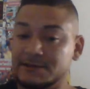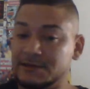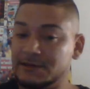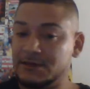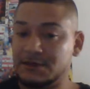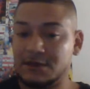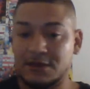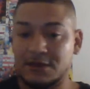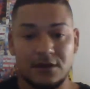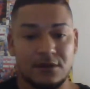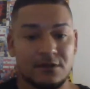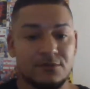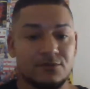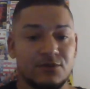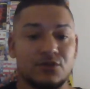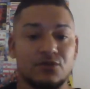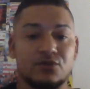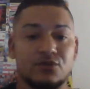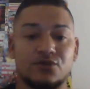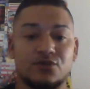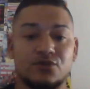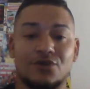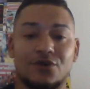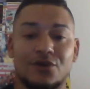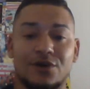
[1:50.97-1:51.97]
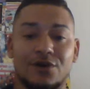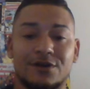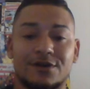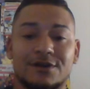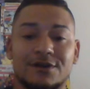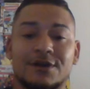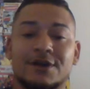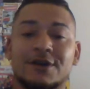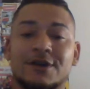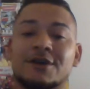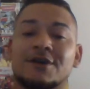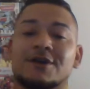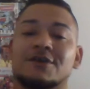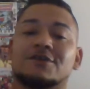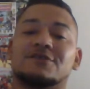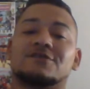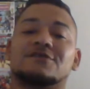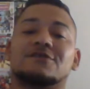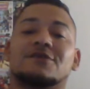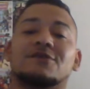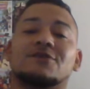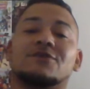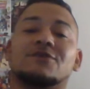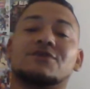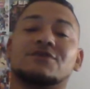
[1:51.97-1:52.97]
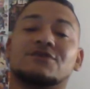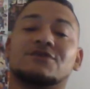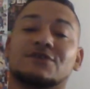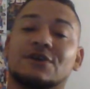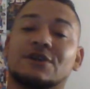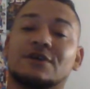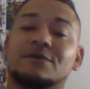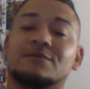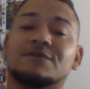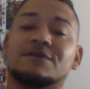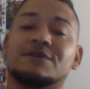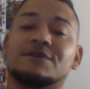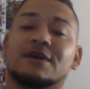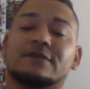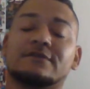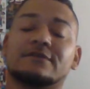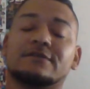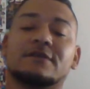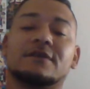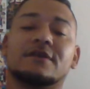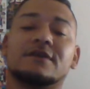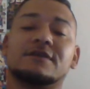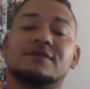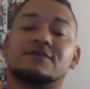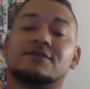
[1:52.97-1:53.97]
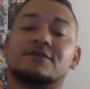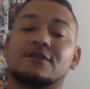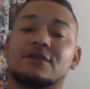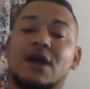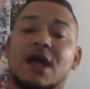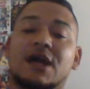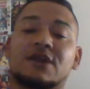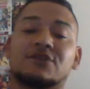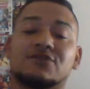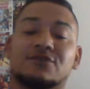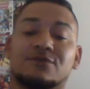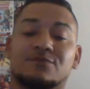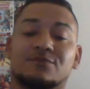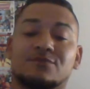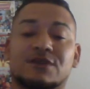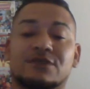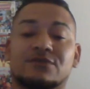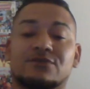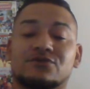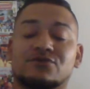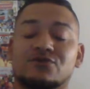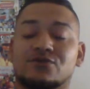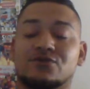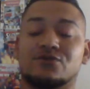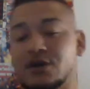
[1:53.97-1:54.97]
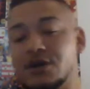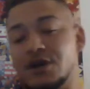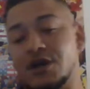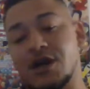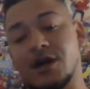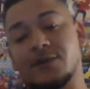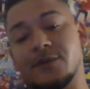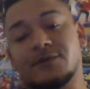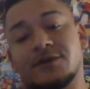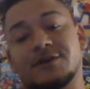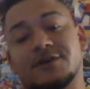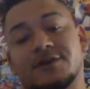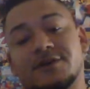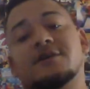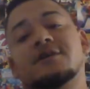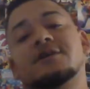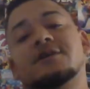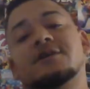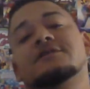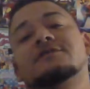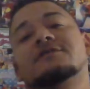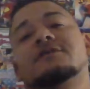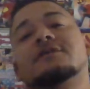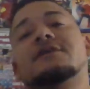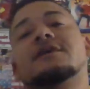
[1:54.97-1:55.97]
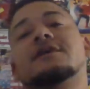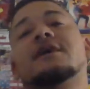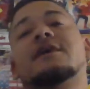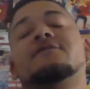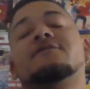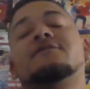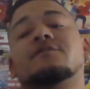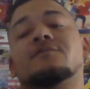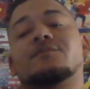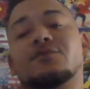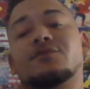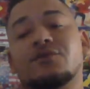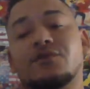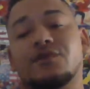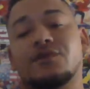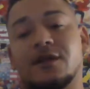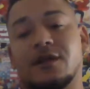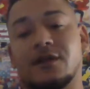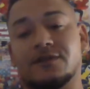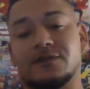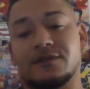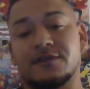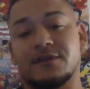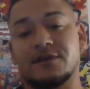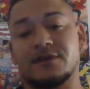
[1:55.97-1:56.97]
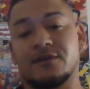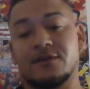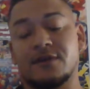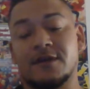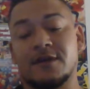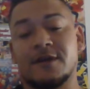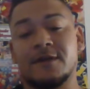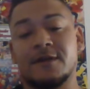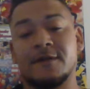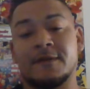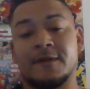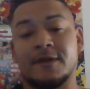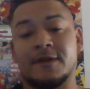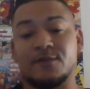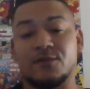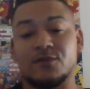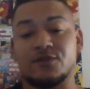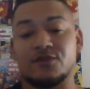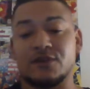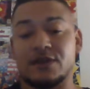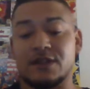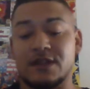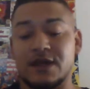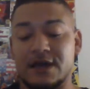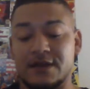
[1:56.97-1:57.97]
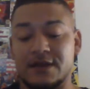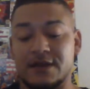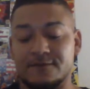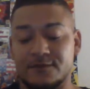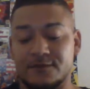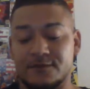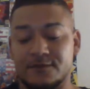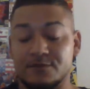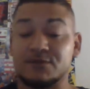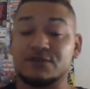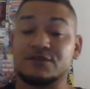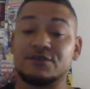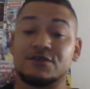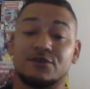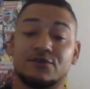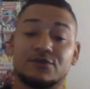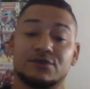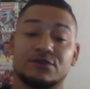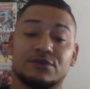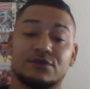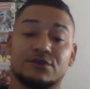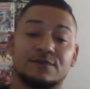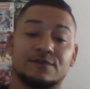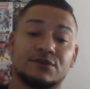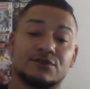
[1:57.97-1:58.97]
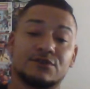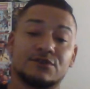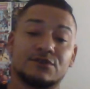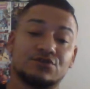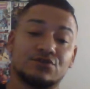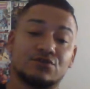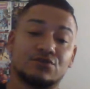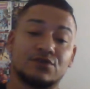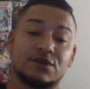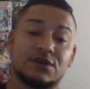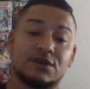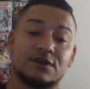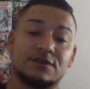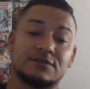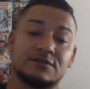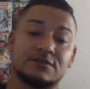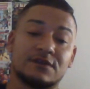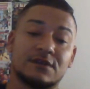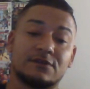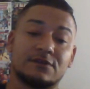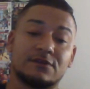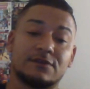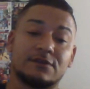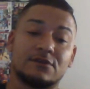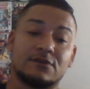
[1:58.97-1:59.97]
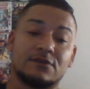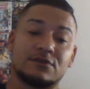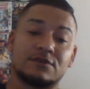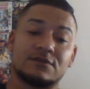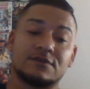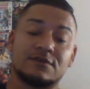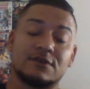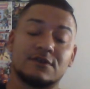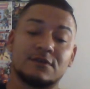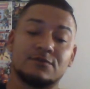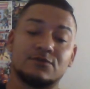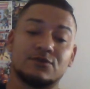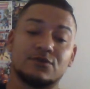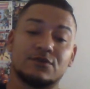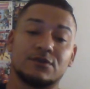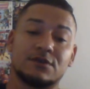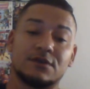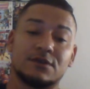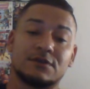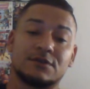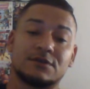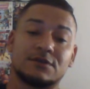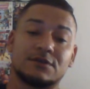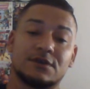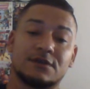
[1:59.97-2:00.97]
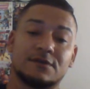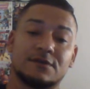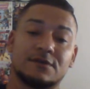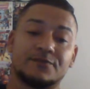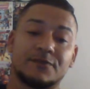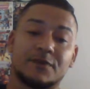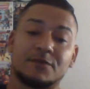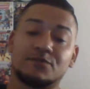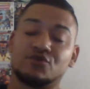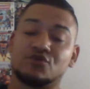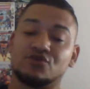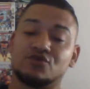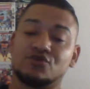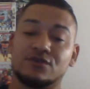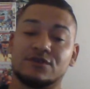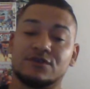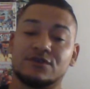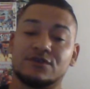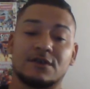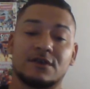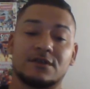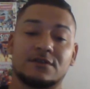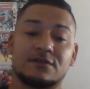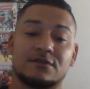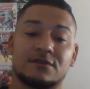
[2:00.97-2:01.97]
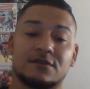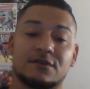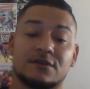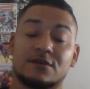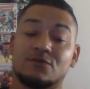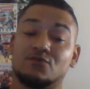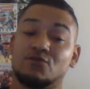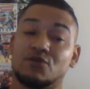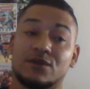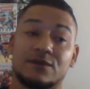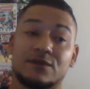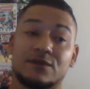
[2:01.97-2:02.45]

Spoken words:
gotta be New York. So he's gonna actually be at the New York Comic Con. He's gonna have a booth out there with a lot of material of his showcased out there on the table, and I'm sure he's got whatever